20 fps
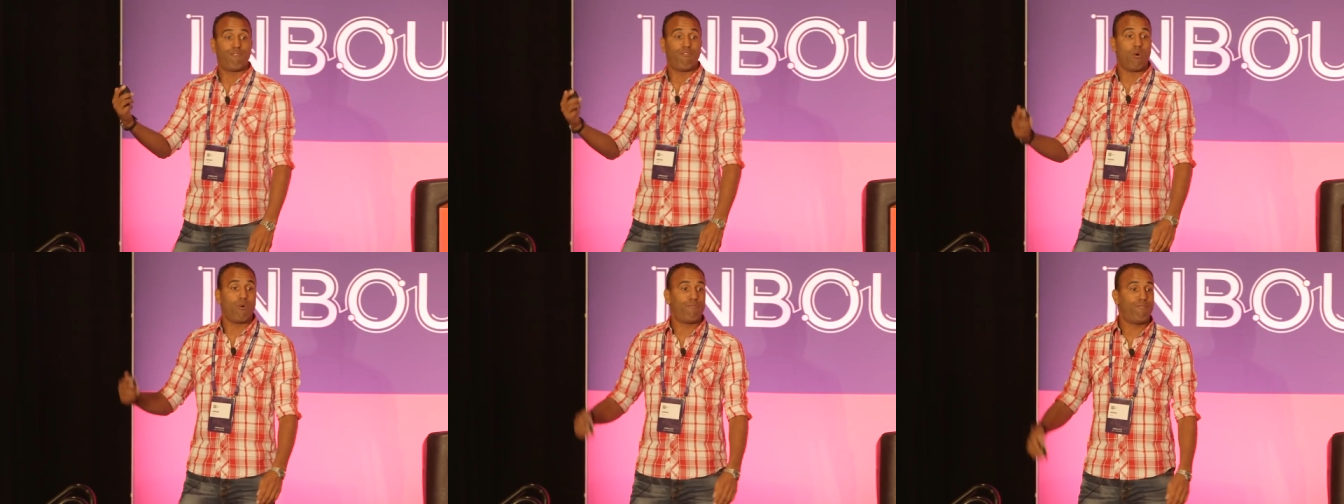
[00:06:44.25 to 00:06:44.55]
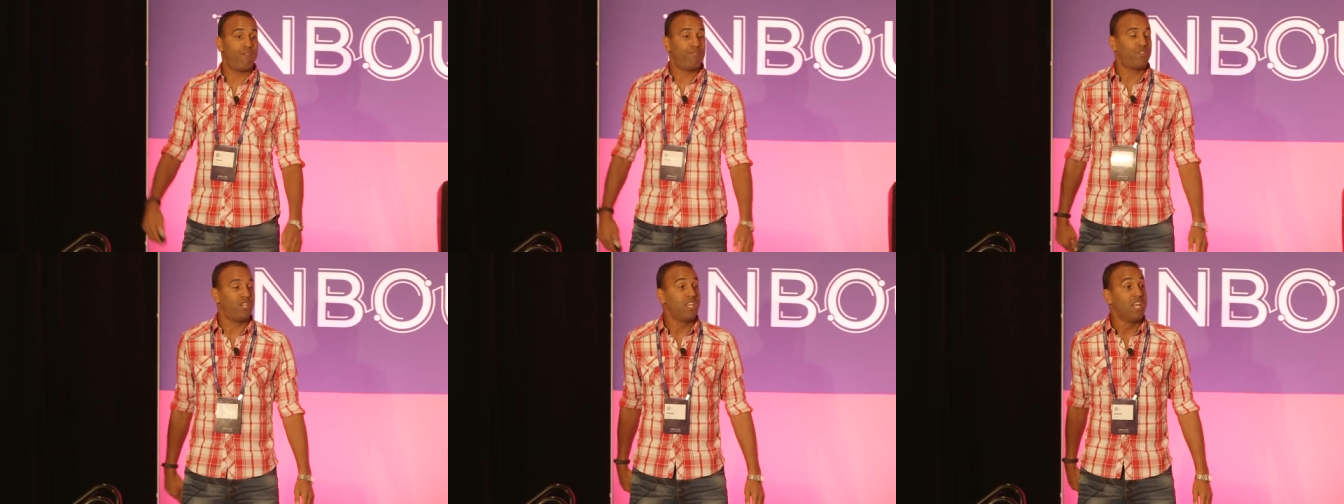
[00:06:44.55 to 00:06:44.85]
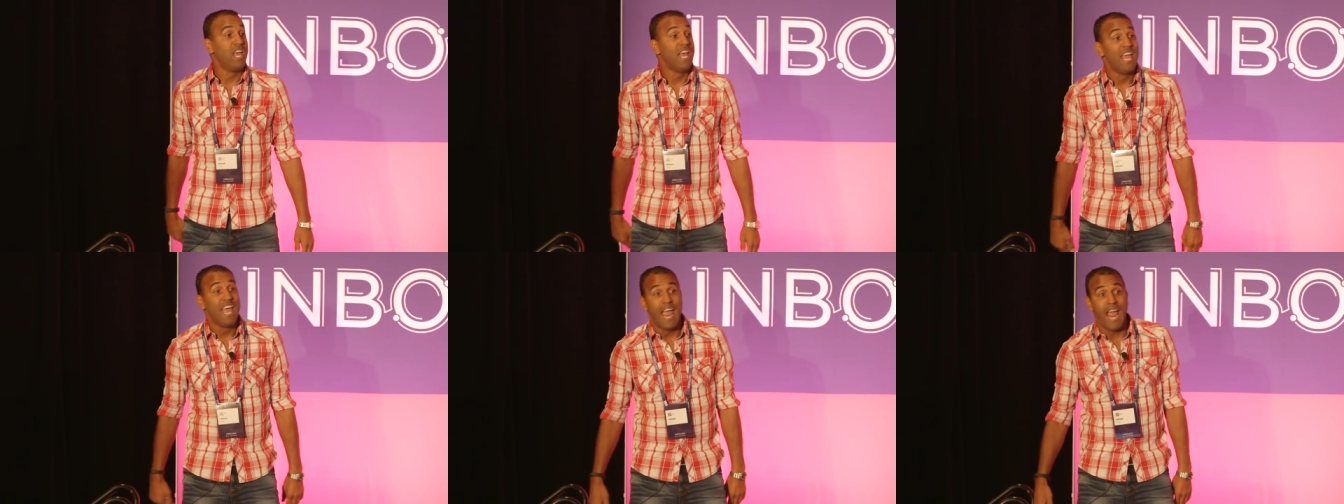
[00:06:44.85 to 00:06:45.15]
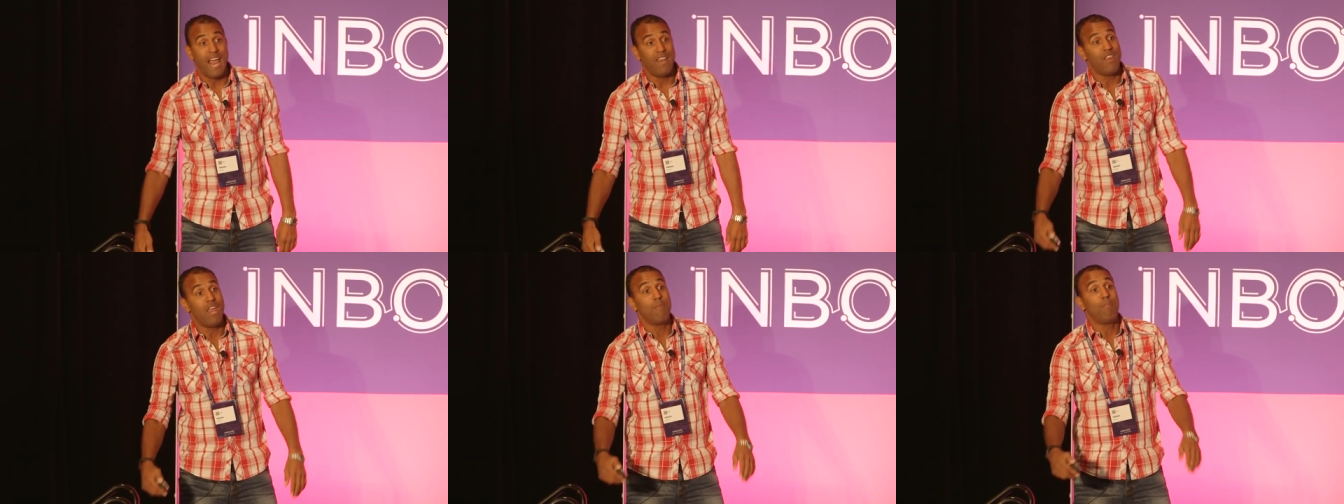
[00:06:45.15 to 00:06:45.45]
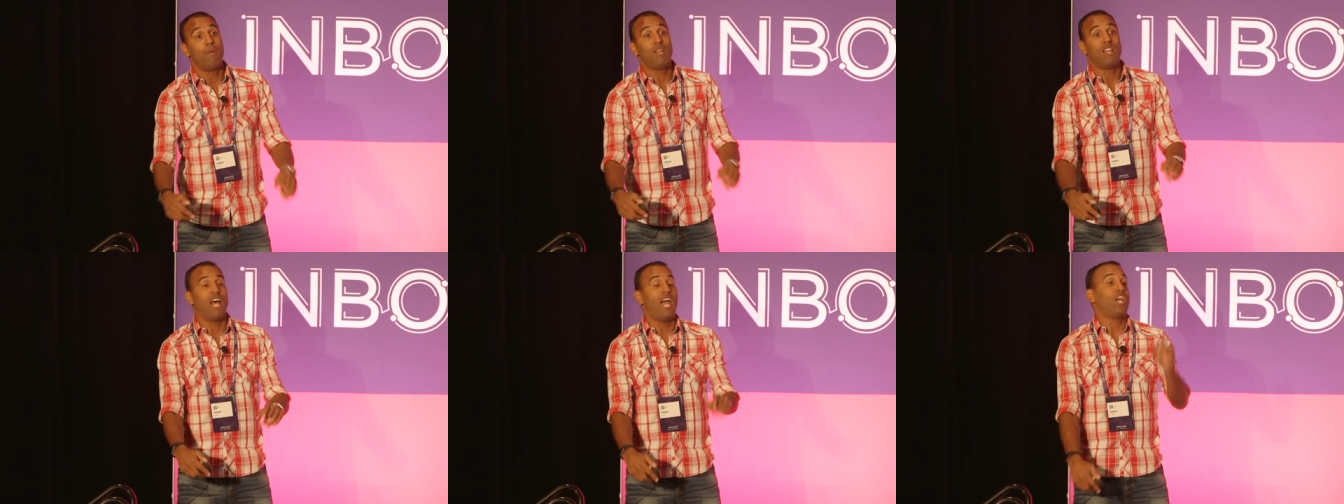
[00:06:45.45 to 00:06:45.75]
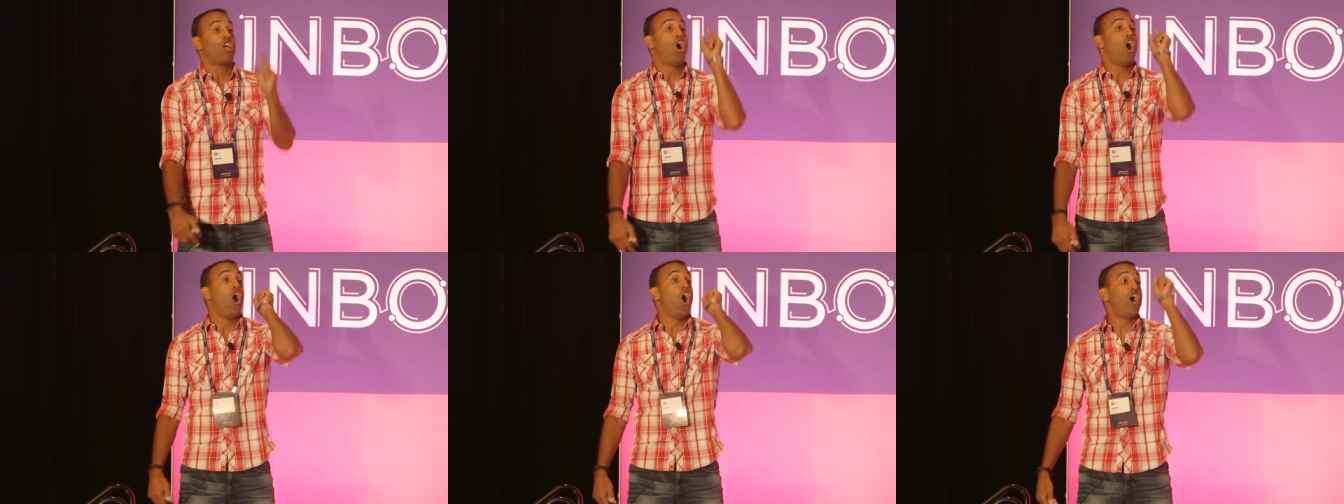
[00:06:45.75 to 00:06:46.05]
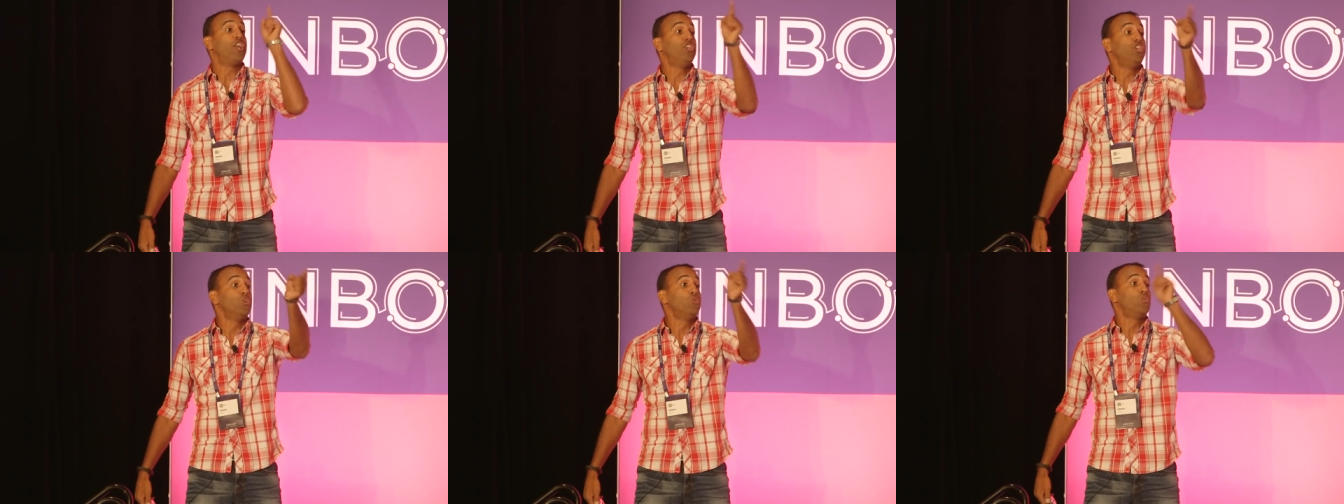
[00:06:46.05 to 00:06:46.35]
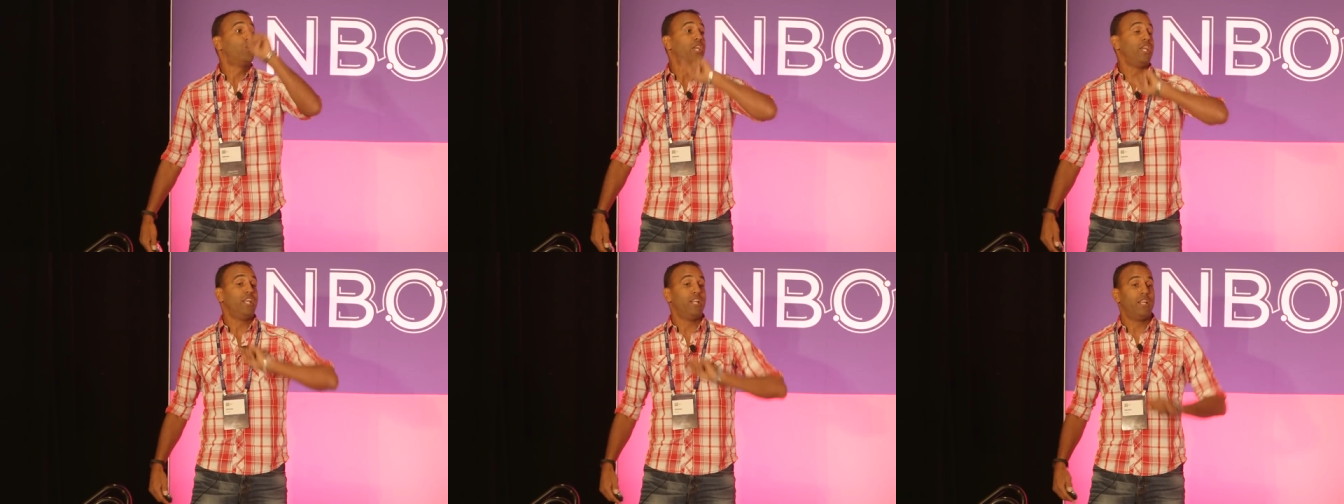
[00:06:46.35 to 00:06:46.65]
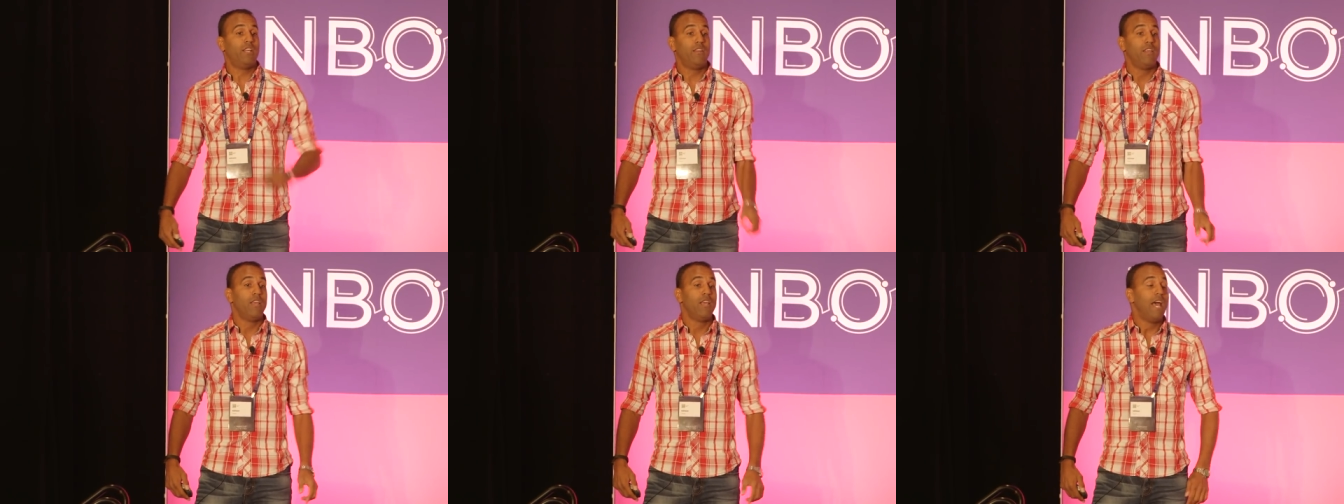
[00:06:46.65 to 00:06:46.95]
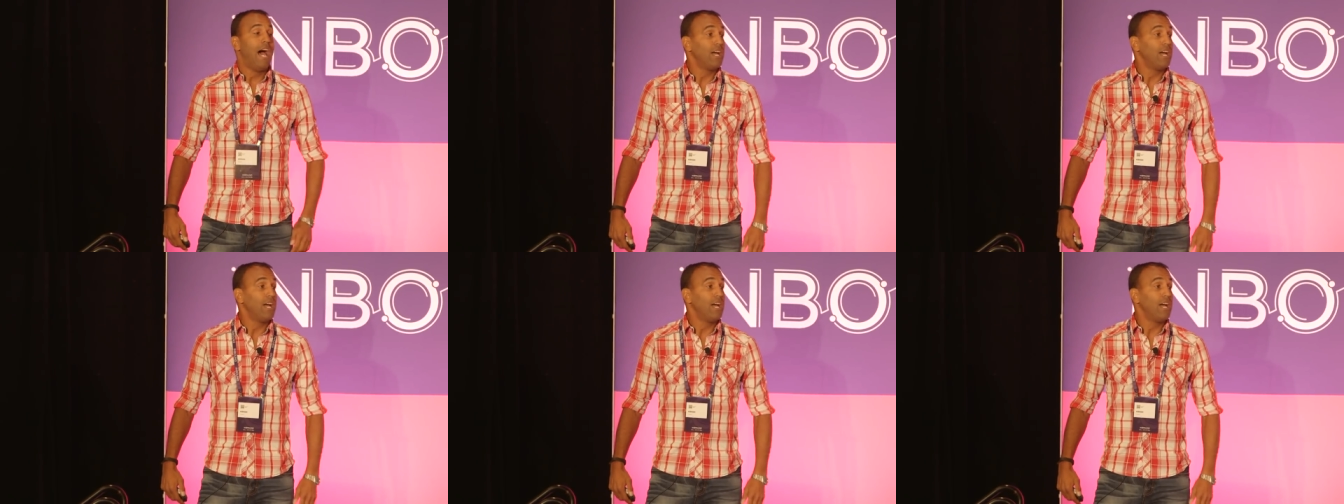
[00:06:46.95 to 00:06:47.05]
four fifty and then be like, on you, Keenan.